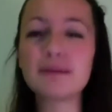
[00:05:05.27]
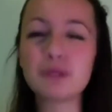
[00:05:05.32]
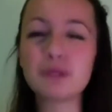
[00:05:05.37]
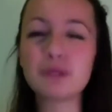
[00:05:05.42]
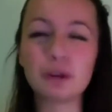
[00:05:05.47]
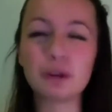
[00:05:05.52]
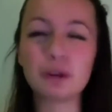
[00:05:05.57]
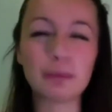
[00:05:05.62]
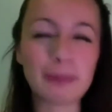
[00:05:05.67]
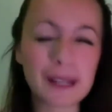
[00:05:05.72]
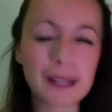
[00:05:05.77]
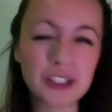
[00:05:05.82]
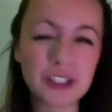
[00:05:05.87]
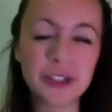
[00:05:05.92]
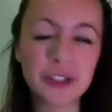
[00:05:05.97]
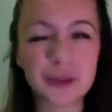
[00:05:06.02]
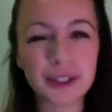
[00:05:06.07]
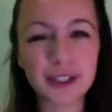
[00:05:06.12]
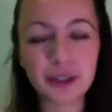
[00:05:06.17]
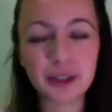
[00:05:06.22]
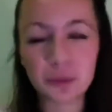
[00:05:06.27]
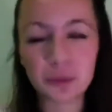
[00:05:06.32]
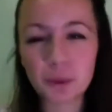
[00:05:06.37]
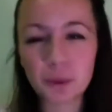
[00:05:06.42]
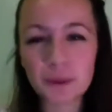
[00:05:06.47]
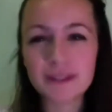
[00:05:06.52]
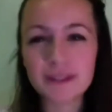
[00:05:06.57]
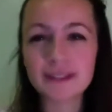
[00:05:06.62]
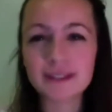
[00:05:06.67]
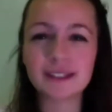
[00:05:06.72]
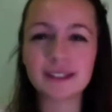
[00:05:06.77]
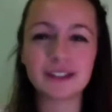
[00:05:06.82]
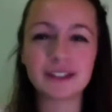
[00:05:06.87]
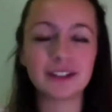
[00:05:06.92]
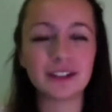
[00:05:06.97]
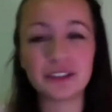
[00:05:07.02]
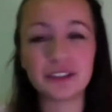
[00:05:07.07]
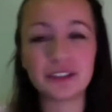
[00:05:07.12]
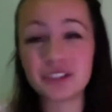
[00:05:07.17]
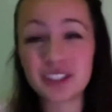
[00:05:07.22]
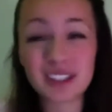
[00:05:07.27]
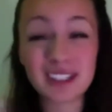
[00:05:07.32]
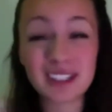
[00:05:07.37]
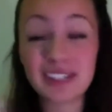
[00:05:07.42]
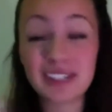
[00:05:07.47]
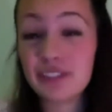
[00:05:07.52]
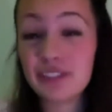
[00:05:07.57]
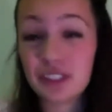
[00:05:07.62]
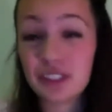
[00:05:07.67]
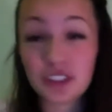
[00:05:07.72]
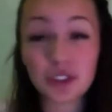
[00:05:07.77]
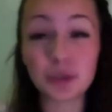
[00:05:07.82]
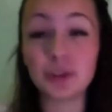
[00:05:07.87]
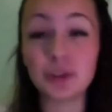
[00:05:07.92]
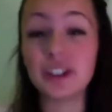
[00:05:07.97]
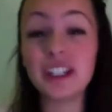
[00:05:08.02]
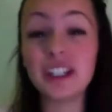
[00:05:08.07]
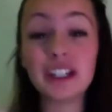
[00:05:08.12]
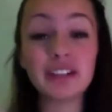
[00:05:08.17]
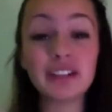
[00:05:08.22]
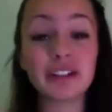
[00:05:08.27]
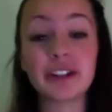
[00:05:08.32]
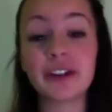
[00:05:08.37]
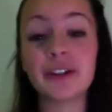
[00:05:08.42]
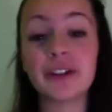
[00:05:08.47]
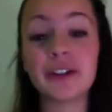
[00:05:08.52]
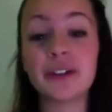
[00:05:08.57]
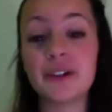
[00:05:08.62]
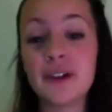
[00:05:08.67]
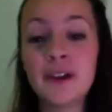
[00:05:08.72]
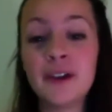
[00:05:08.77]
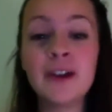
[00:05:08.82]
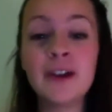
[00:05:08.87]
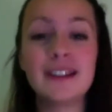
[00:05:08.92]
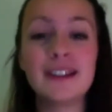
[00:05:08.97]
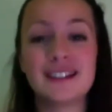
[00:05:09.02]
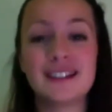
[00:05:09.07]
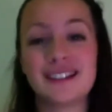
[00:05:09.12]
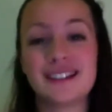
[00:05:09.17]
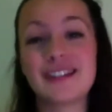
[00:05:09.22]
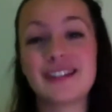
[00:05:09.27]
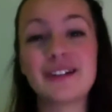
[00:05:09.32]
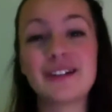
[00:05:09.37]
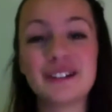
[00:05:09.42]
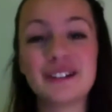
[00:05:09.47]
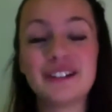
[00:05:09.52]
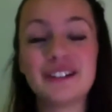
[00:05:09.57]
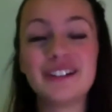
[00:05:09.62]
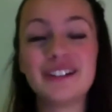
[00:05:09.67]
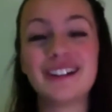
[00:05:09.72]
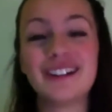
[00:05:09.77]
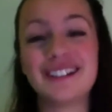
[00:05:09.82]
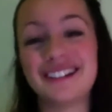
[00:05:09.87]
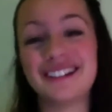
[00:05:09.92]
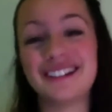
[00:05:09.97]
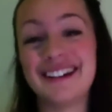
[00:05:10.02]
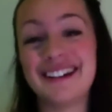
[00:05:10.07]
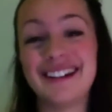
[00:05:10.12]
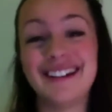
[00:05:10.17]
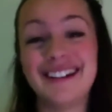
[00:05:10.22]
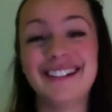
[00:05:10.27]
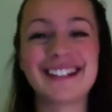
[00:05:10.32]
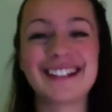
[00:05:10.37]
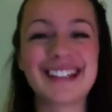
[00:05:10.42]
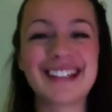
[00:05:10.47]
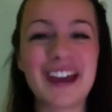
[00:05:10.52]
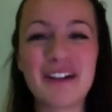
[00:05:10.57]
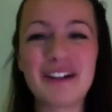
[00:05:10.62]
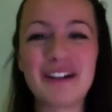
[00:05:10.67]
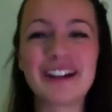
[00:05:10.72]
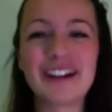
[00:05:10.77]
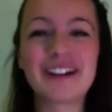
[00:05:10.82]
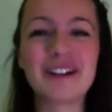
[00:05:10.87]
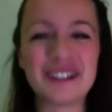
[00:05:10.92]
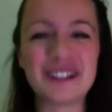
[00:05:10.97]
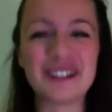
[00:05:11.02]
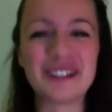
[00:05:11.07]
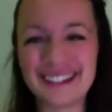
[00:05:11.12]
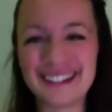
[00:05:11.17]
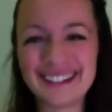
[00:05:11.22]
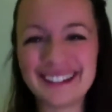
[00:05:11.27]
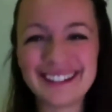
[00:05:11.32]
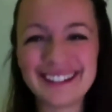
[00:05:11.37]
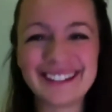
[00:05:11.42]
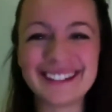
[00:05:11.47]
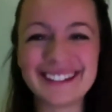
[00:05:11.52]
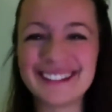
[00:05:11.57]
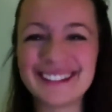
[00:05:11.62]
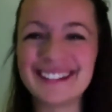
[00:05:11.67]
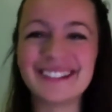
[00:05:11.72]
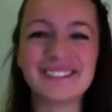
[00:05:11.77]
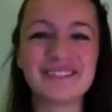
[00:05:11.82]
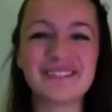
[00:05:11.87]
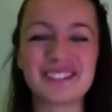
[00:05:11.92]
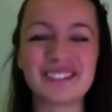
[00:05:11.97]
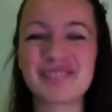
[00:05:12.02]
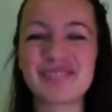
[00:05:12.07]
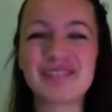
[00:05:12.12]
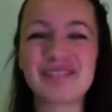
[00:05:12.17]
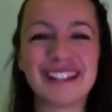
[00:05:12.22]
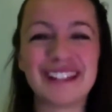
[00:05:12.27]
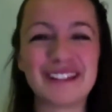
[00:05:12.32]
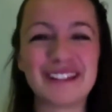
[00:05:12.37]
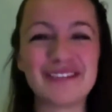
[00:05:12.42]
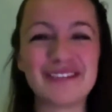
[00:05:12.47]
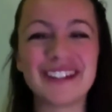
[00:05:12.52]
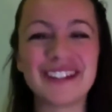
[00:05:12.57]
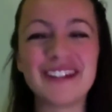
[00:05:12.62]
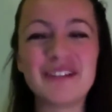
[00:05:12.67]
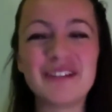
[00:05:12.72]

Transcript: magical than it was, just even a short year ago. So yeah, that's how I got here, and I'm just really loving it.